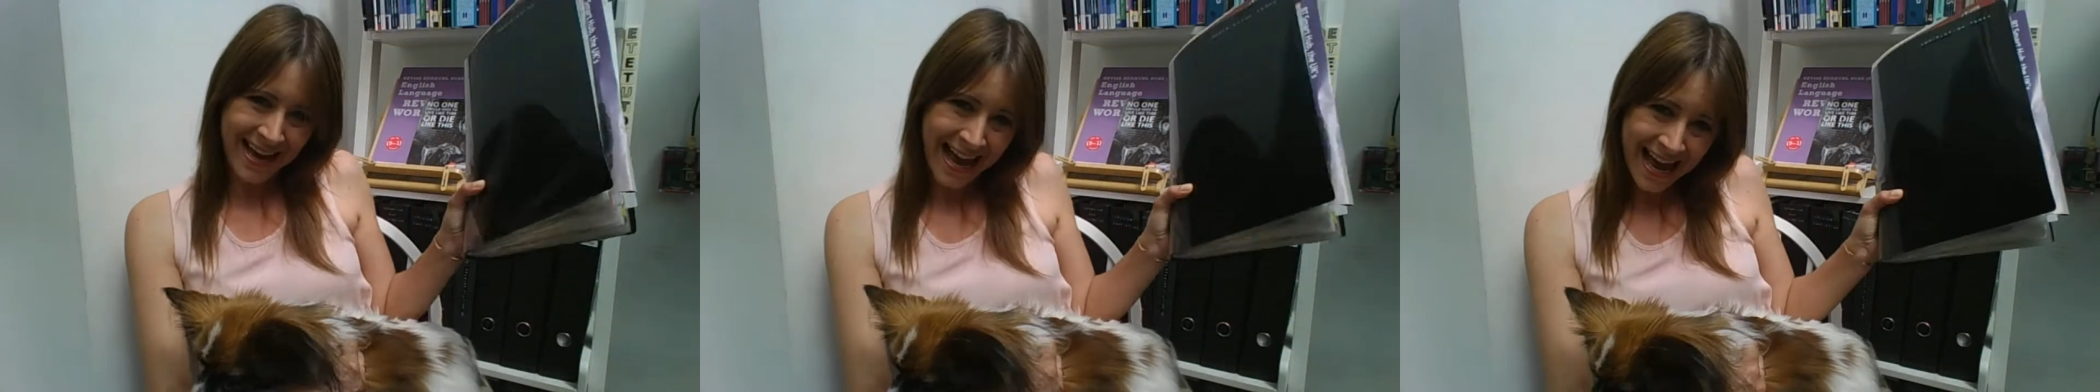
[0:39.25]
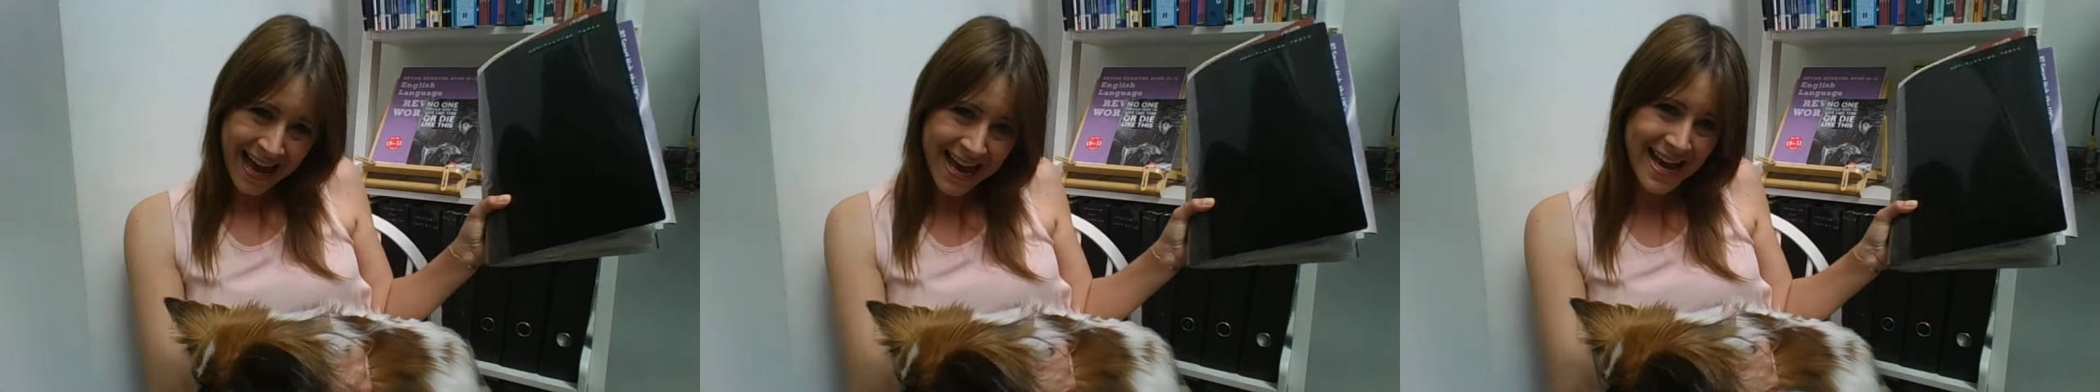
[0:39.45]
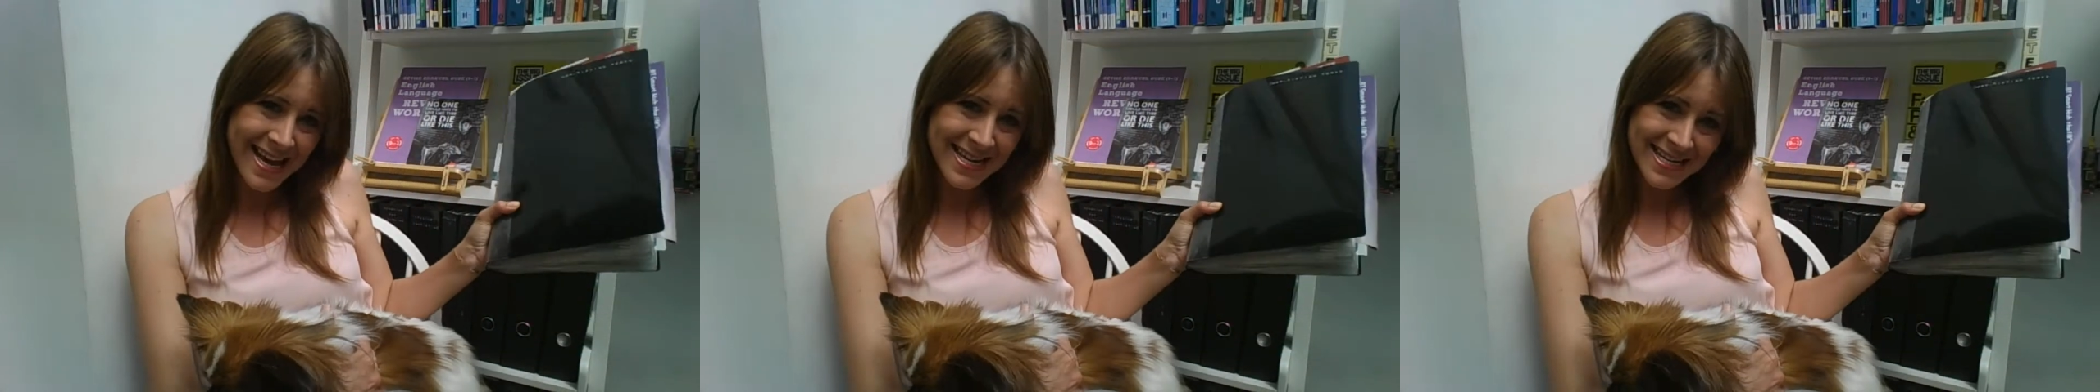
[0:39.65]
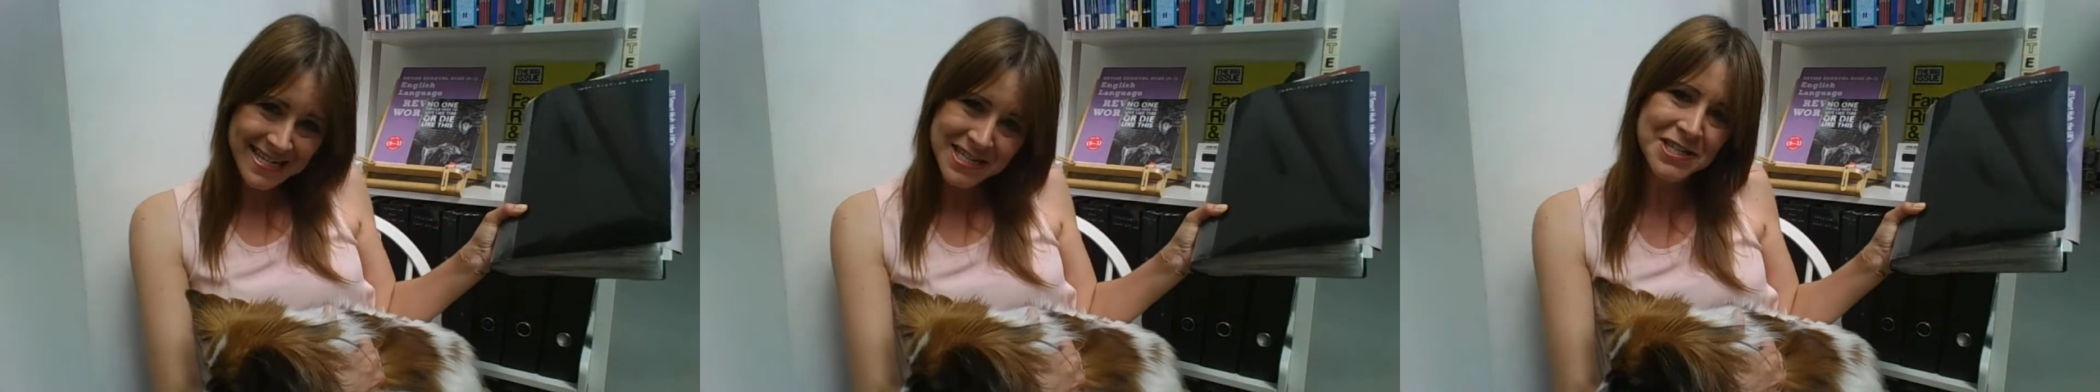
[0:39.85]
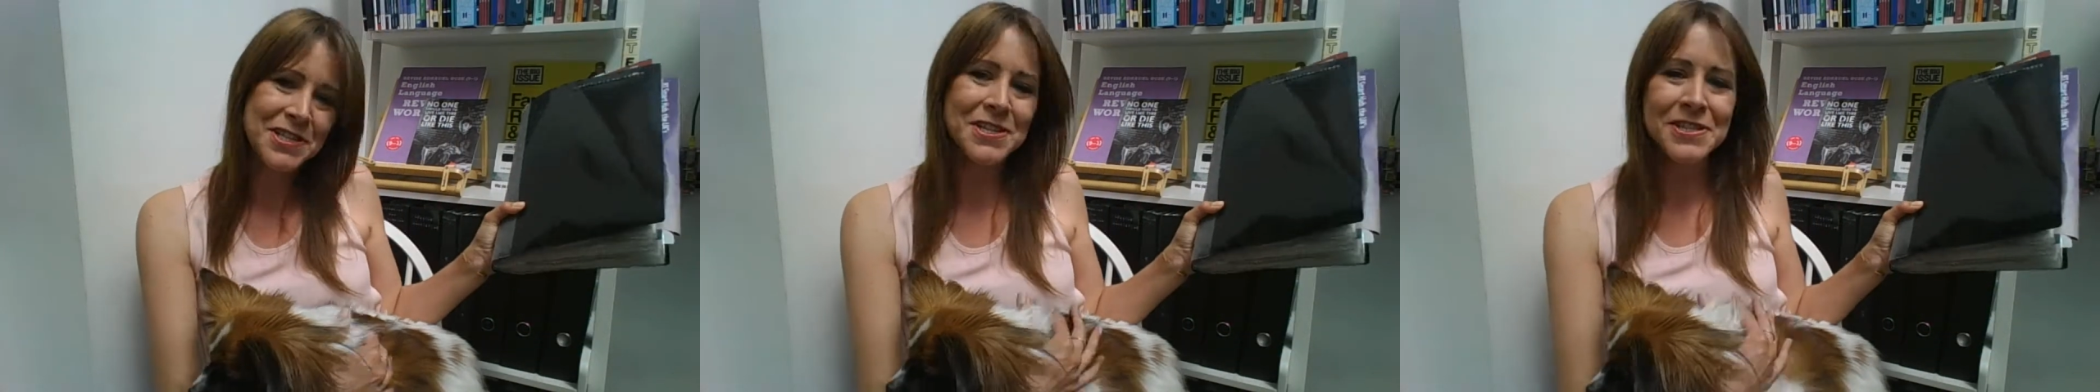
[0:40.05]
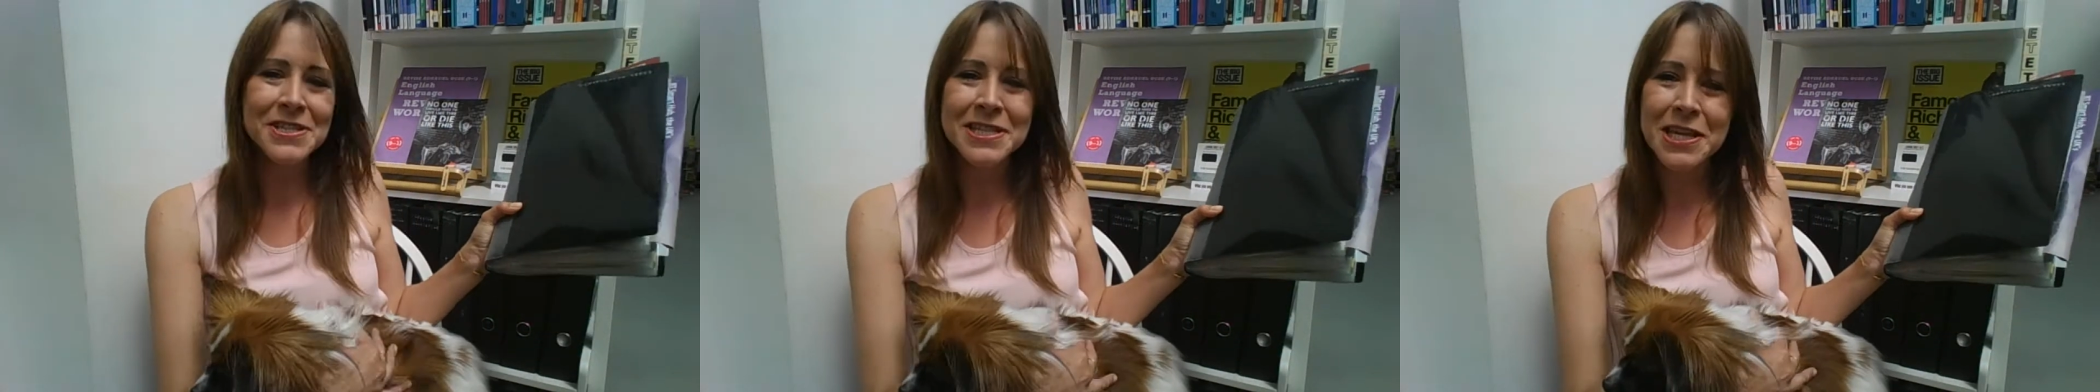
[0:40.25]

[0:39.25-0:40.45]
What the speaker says: and use